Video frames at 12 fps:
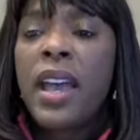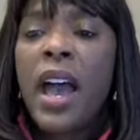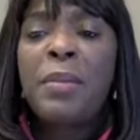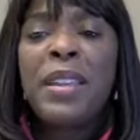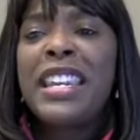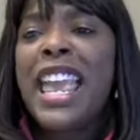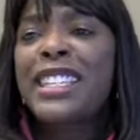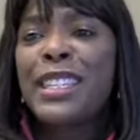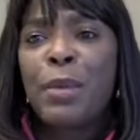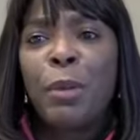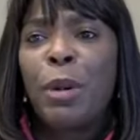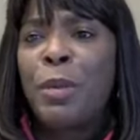I mean, yes,
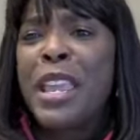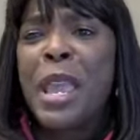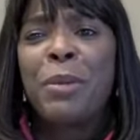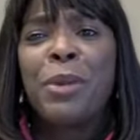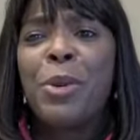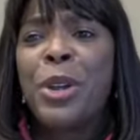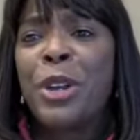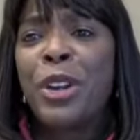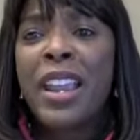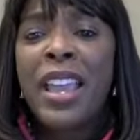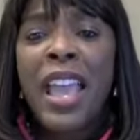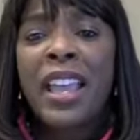I'm a Birmingham
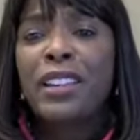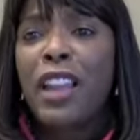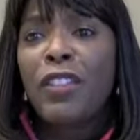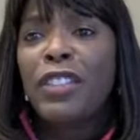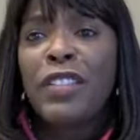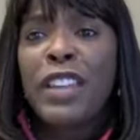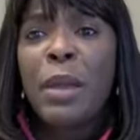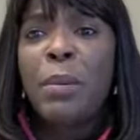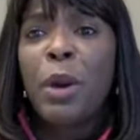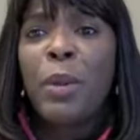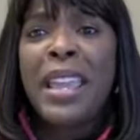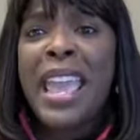lawyer and love living in
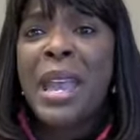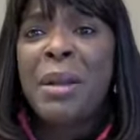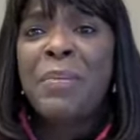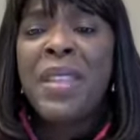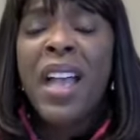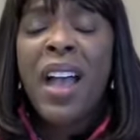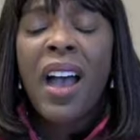Birmingham,